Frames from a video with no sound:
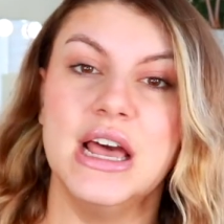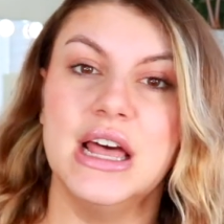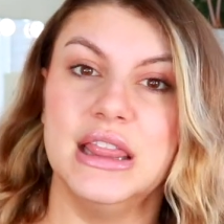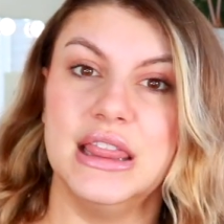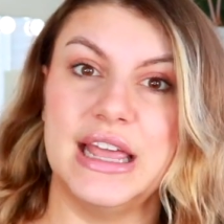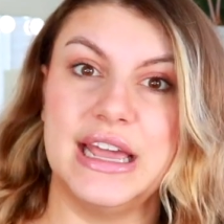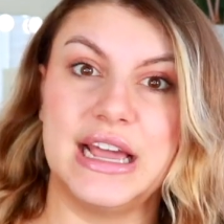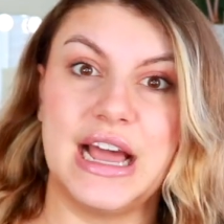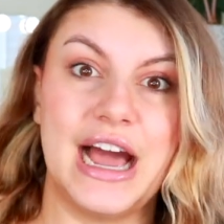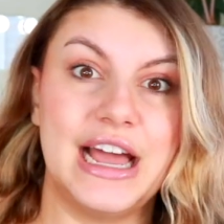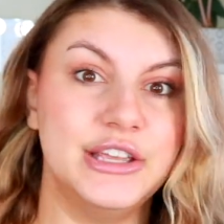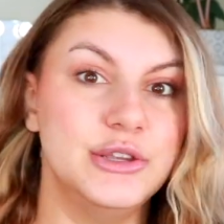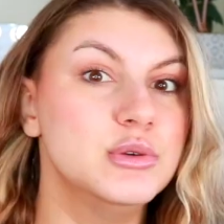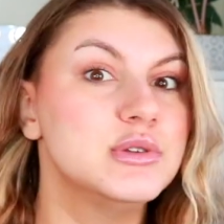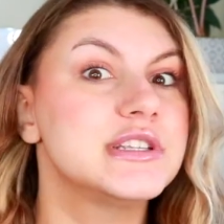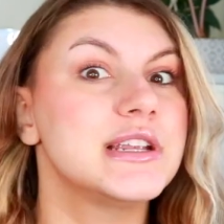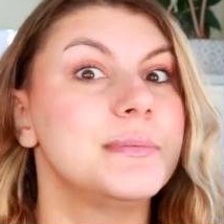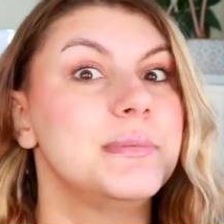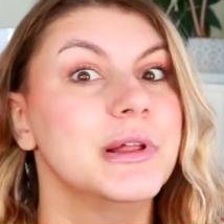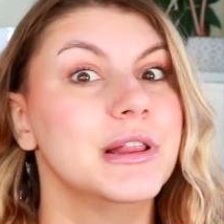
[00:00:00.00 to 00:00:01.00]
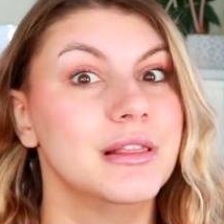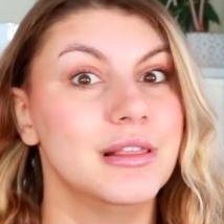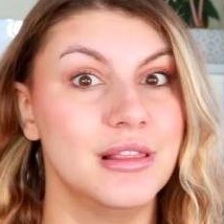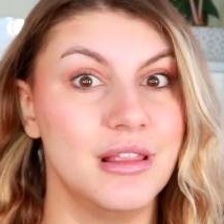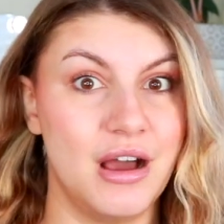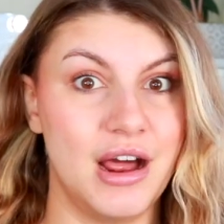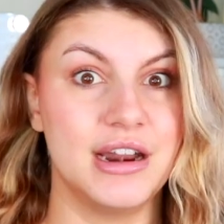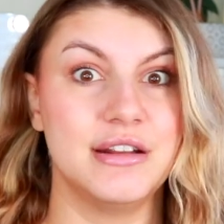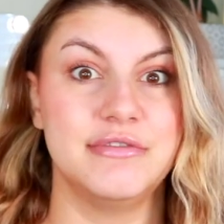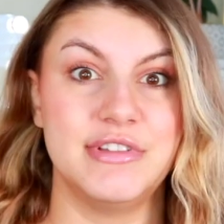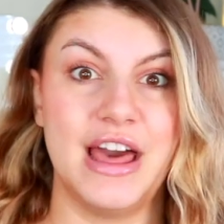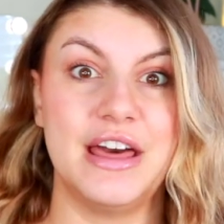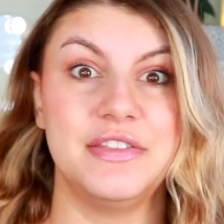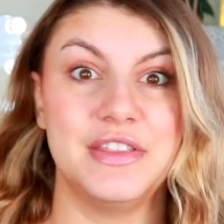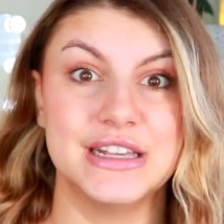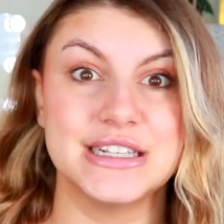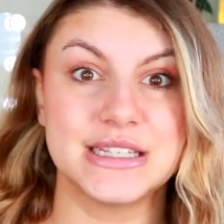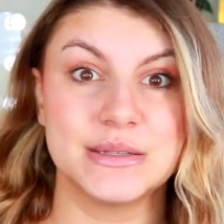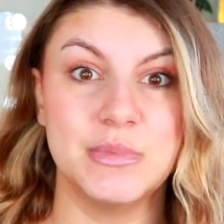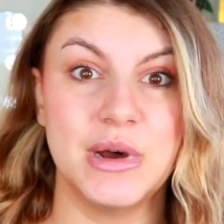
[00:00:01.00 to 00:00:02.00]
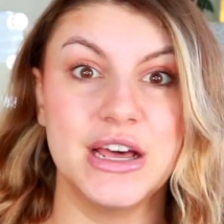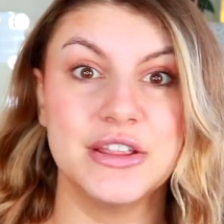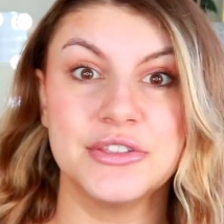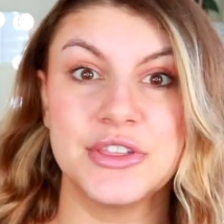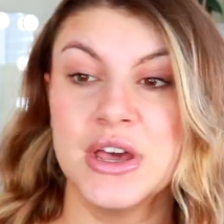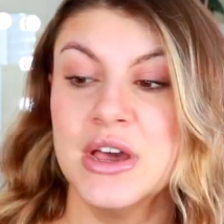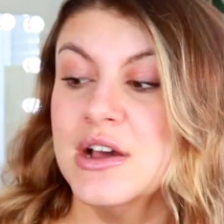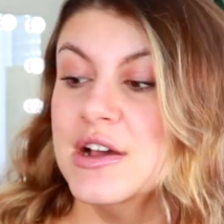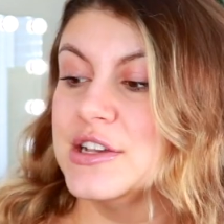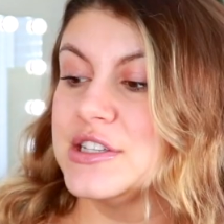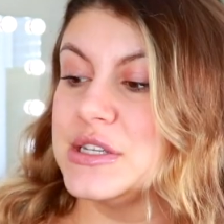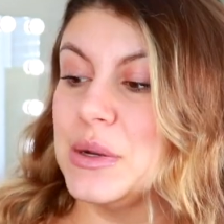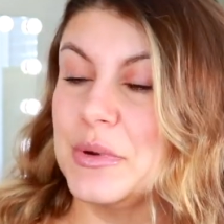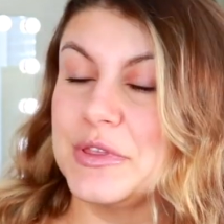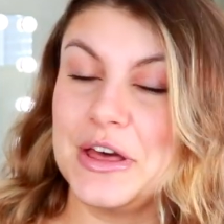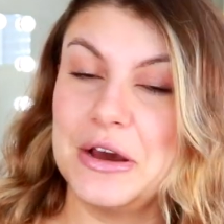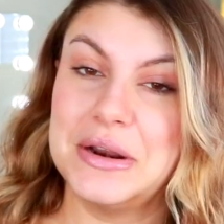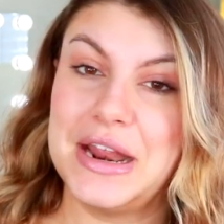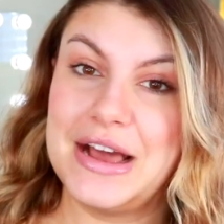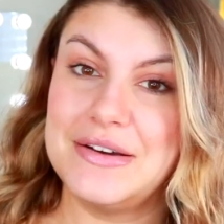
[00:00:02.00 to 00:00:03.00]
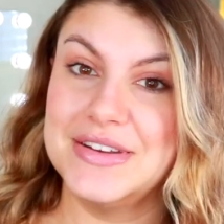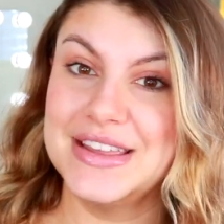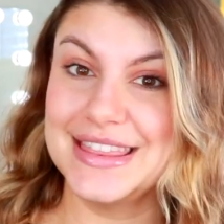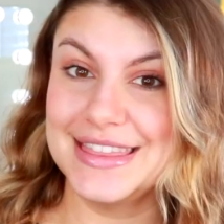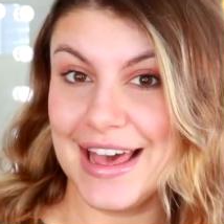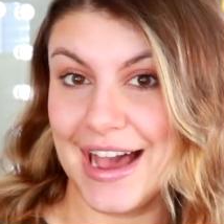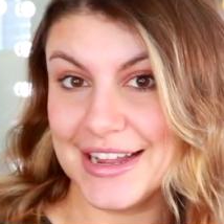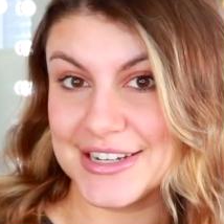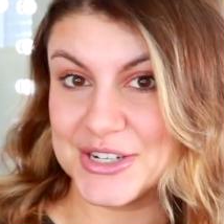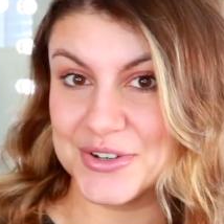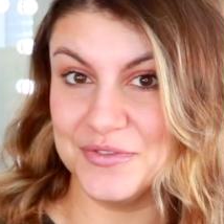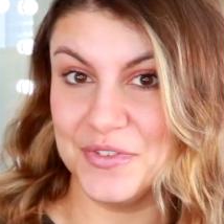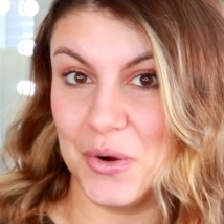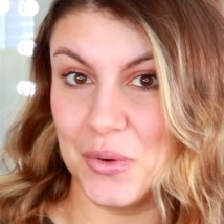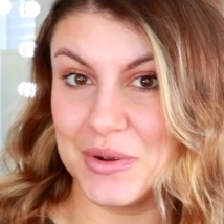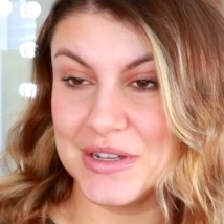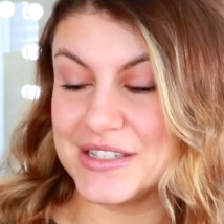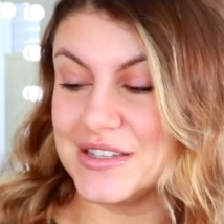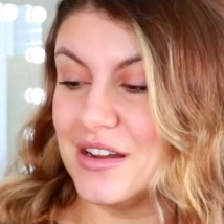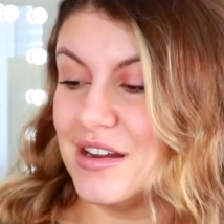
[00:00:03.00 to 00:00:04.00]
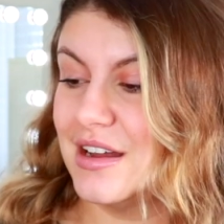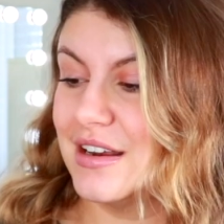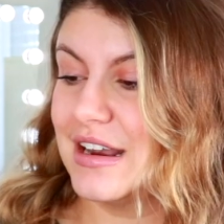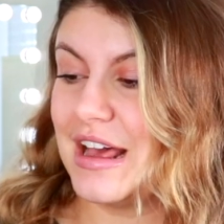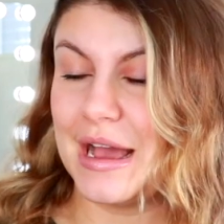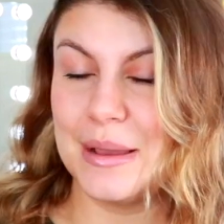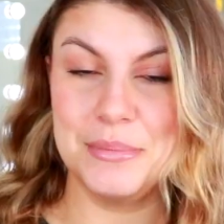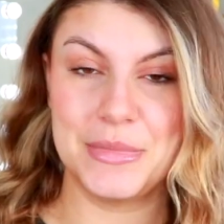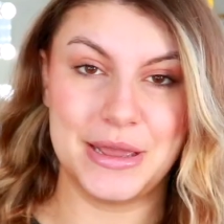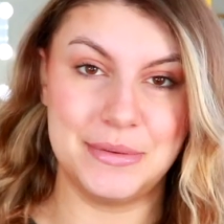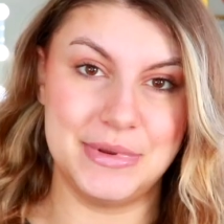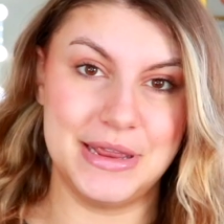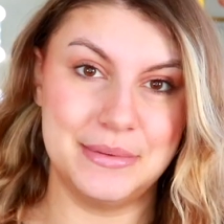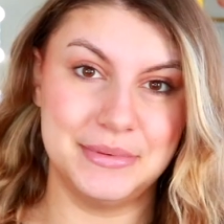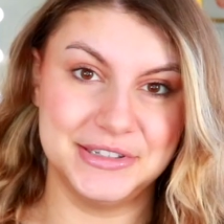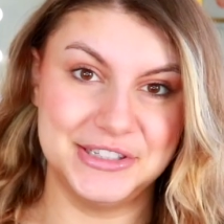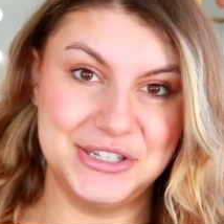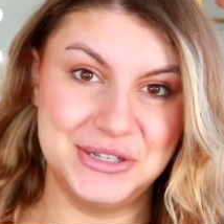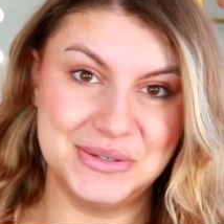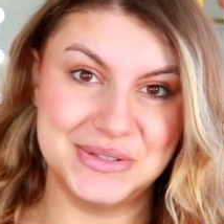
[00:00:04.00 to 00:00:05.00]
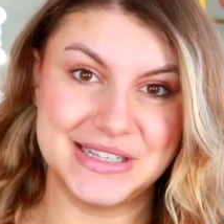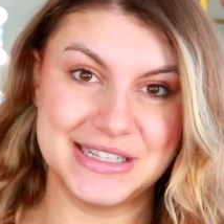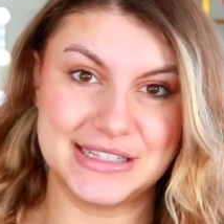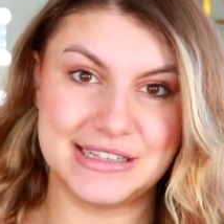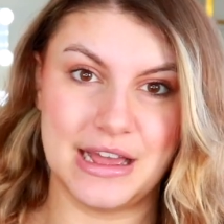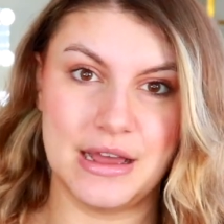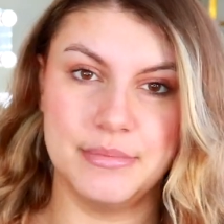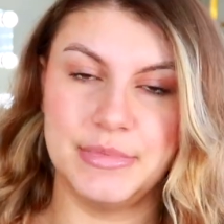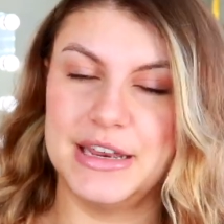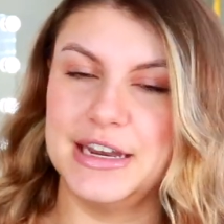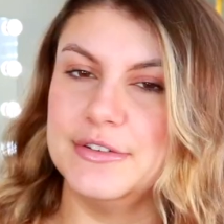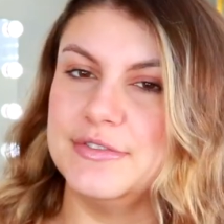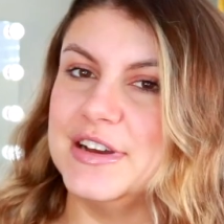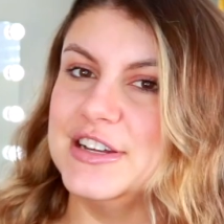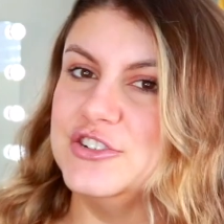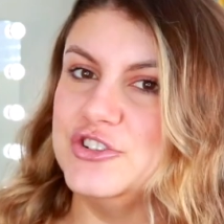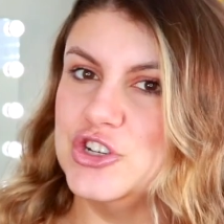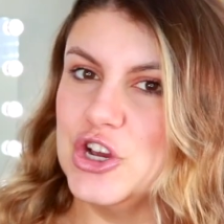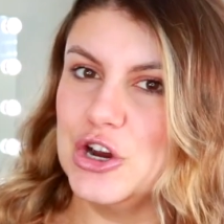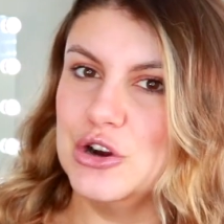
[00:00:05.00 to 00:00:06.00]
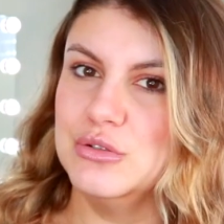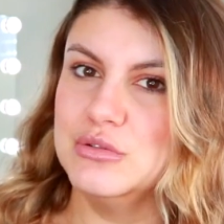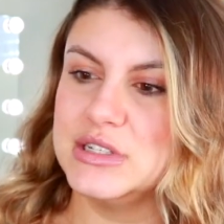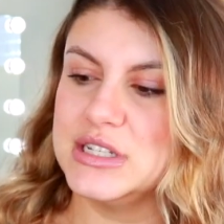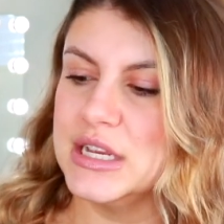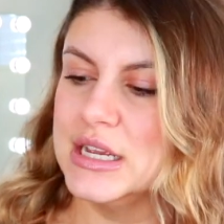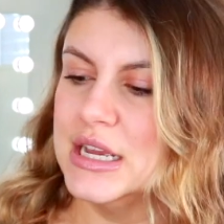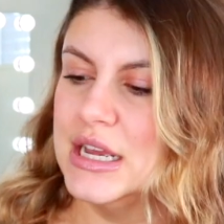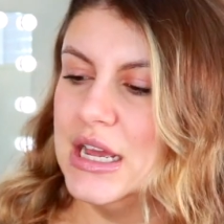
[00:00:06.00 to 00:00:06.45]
Like I used up a lot of that this month. So without having that to focus on, I might be able to use this up. And if I don't,